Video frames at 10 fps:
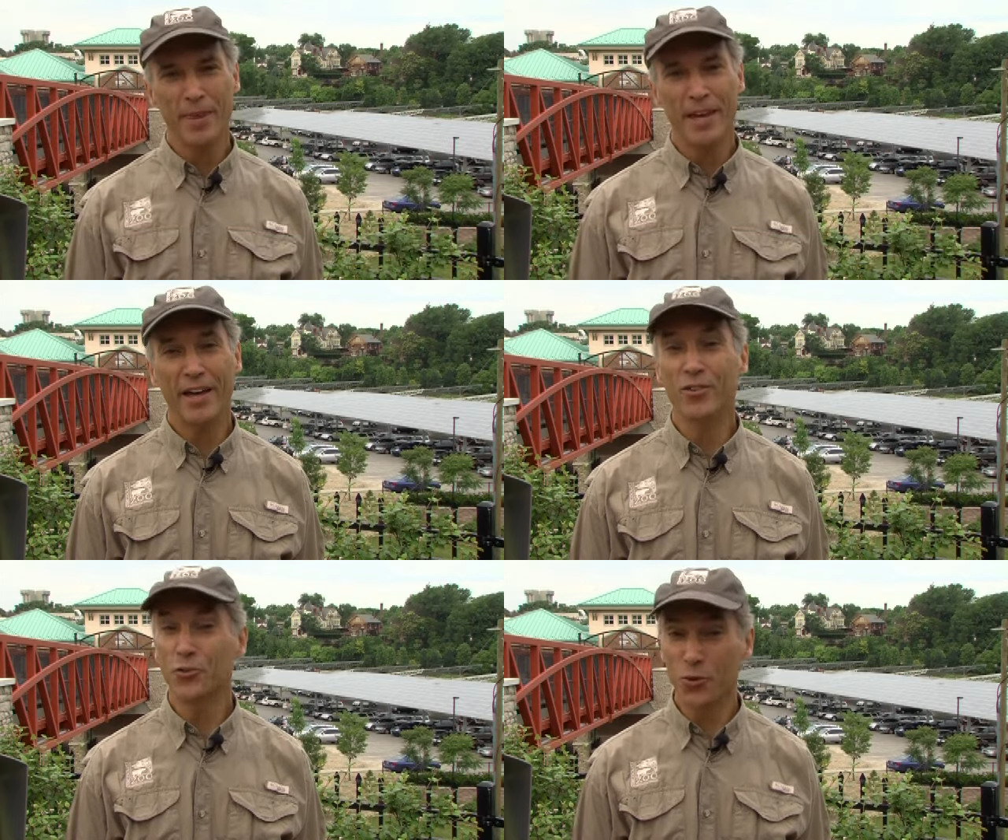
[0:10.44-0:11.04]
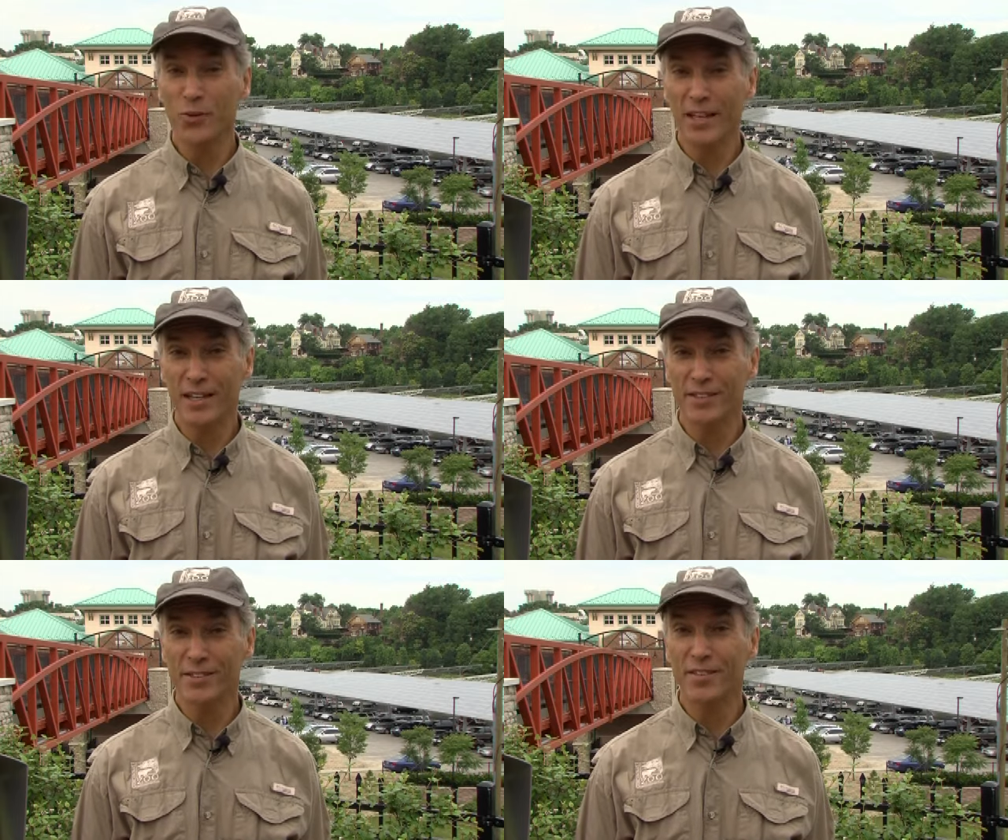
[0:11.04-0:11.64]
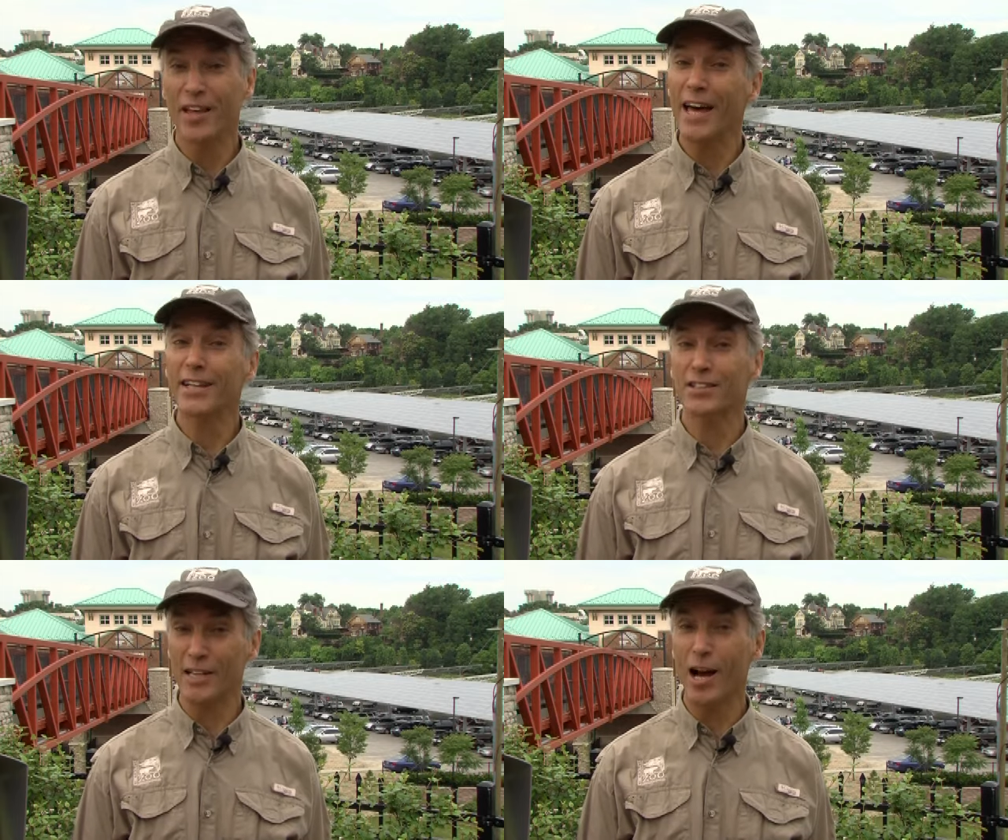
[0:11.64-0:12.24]
And the truth is, that
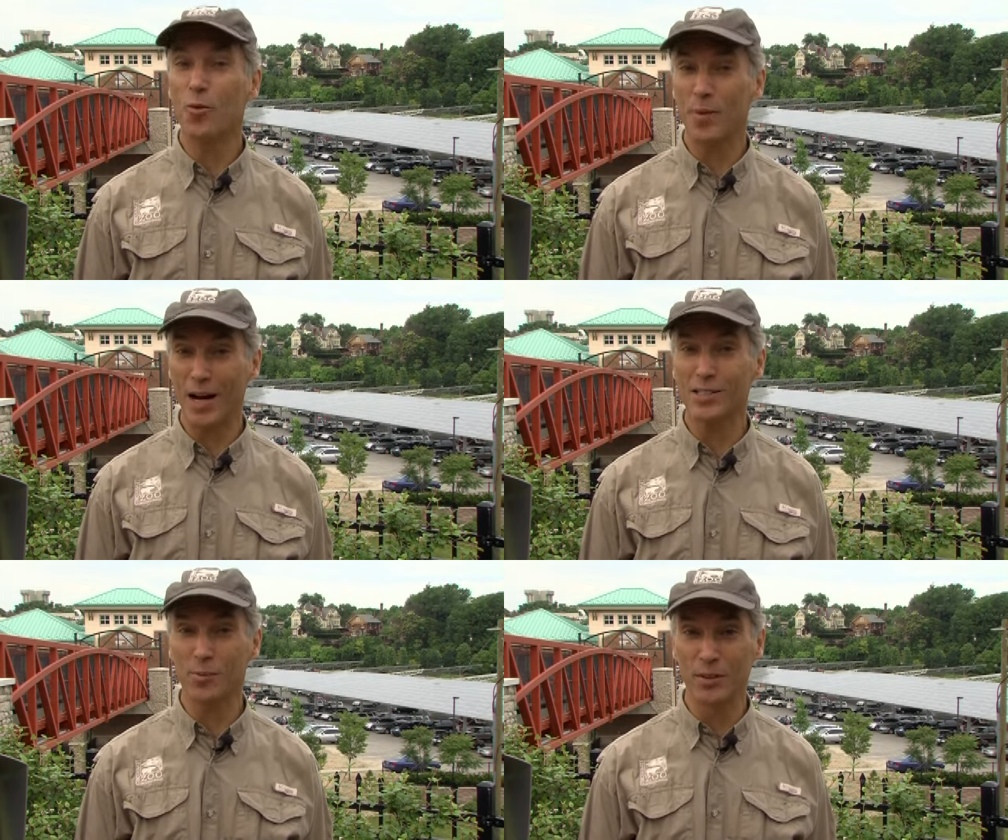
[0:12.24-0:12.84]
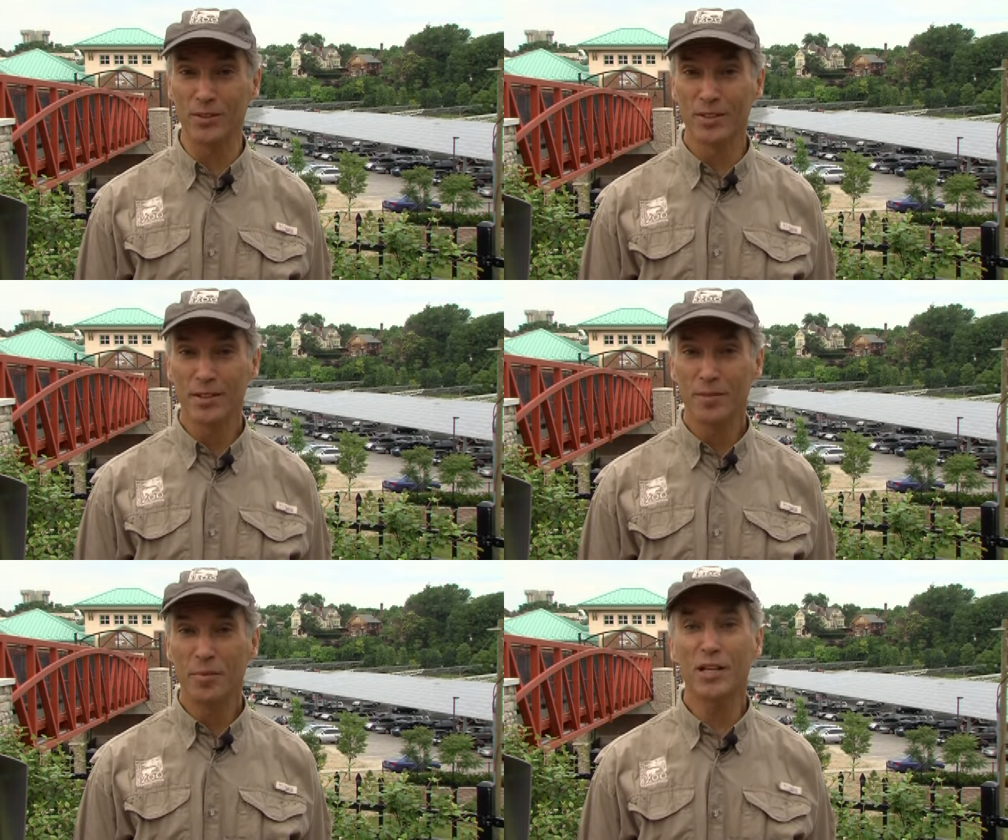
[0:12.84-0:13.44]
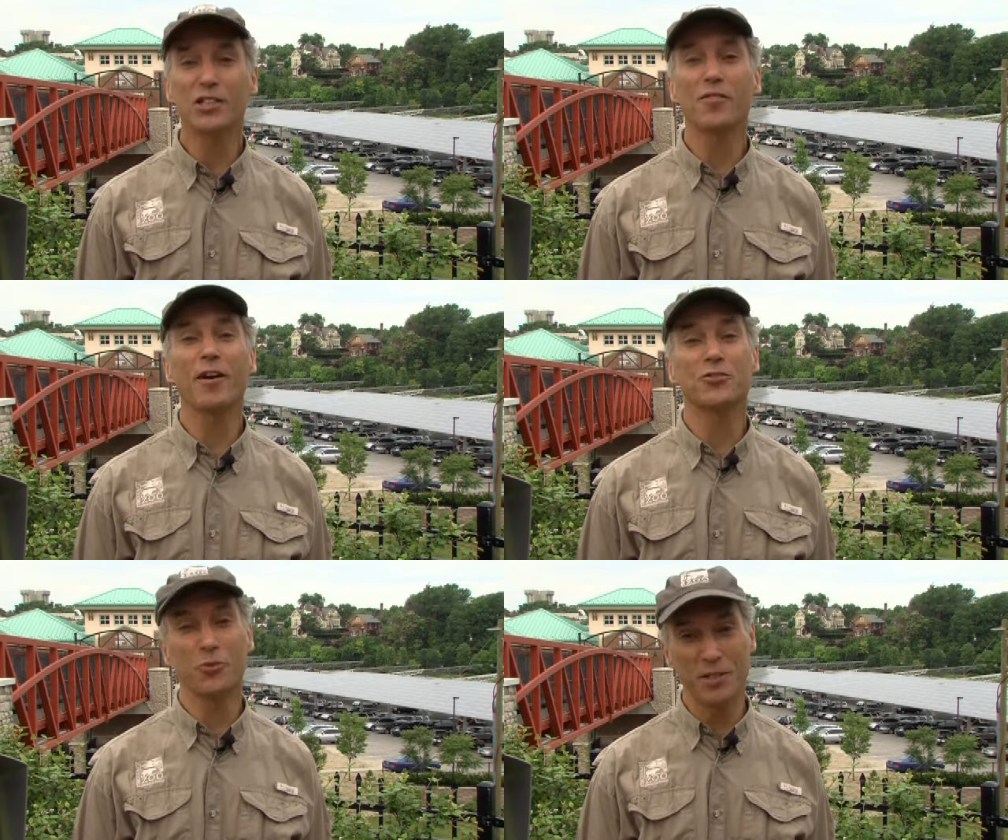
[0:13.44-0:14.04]
is now possible because of our
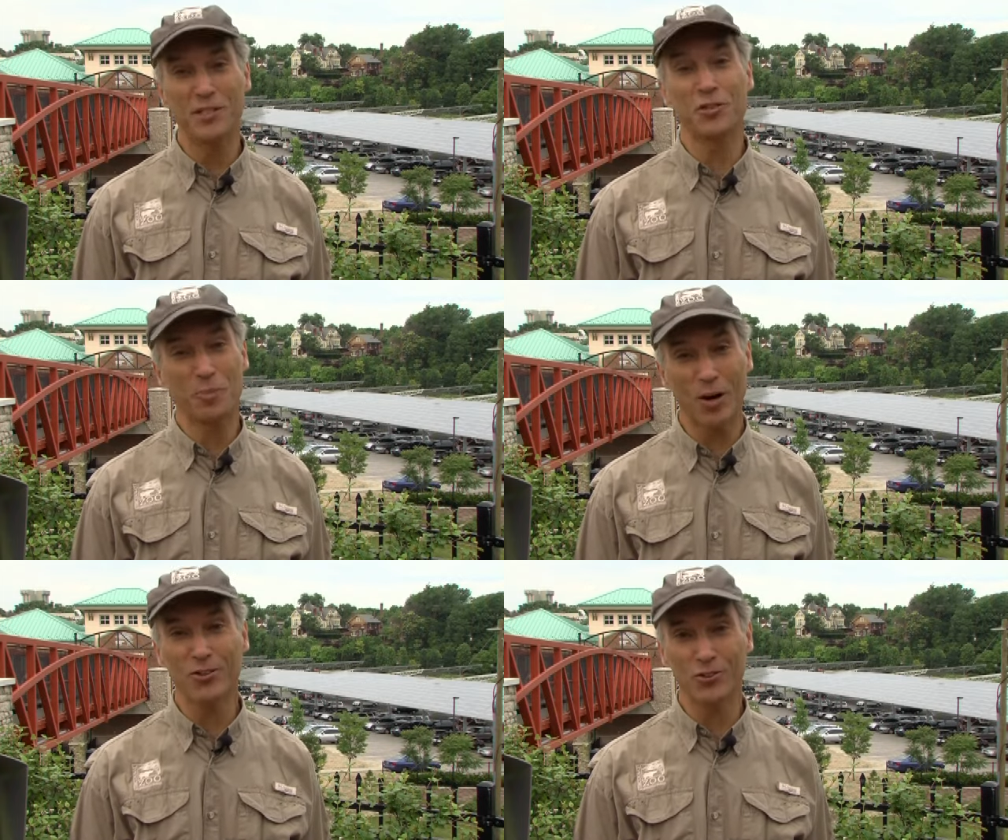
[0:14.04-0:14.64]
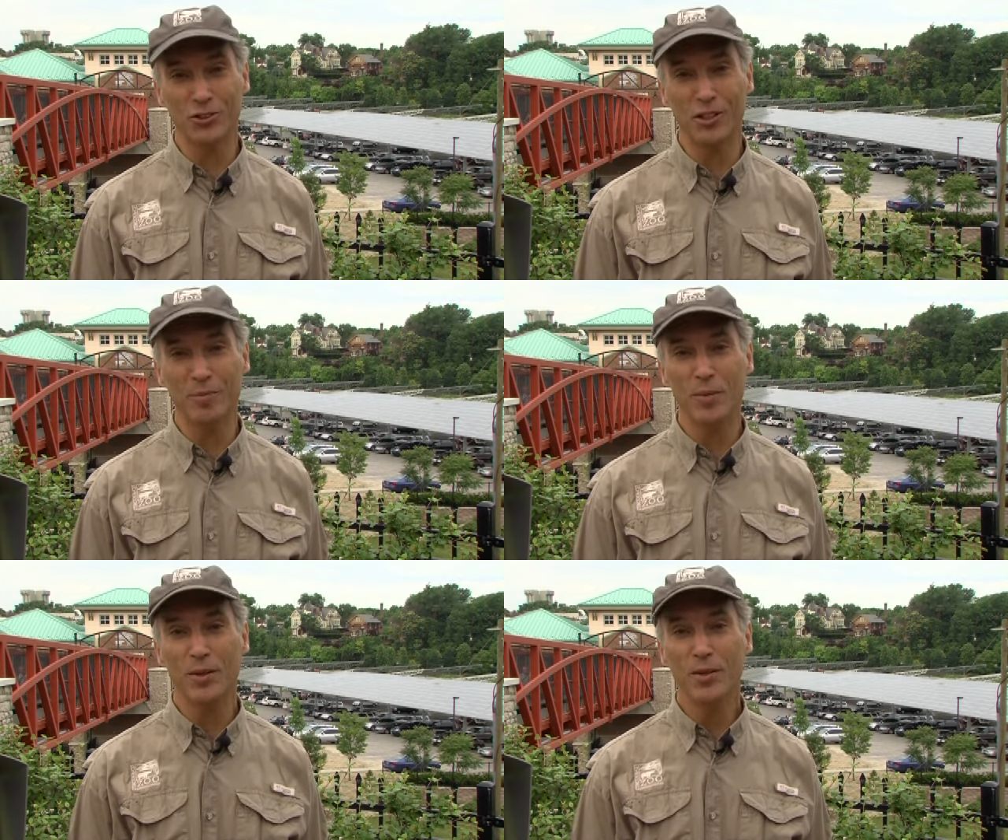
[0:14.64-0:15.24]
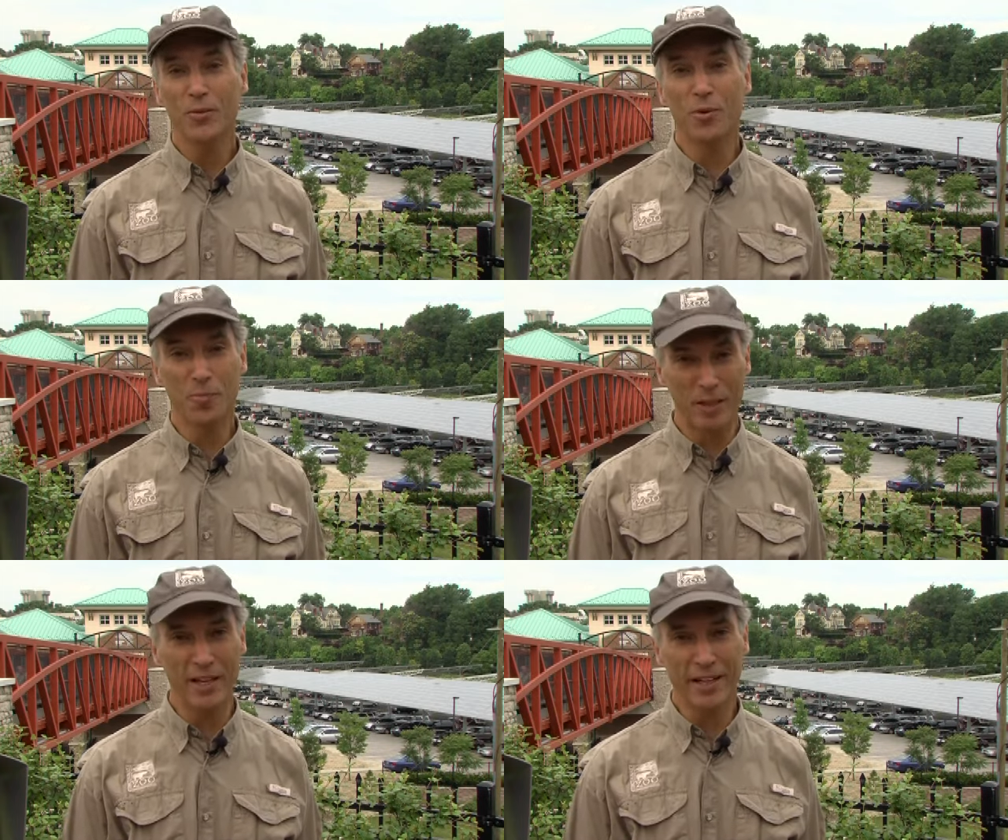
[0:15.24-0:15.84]
strategic partnership with
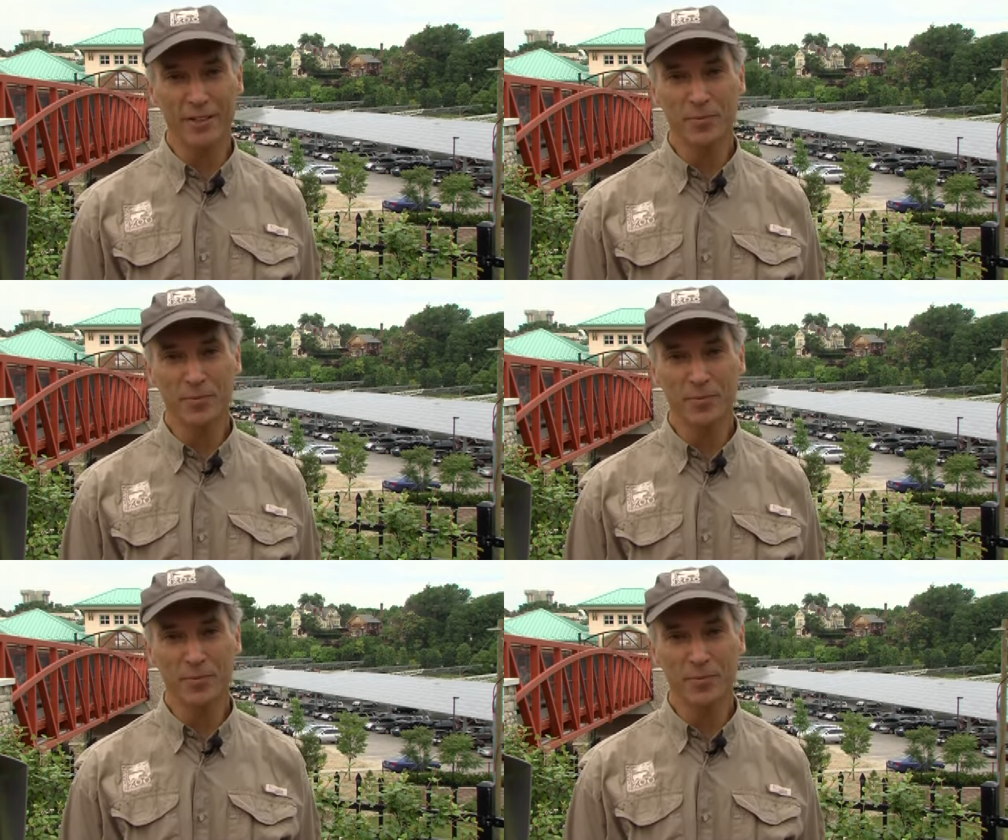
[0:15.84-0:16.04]
Melink.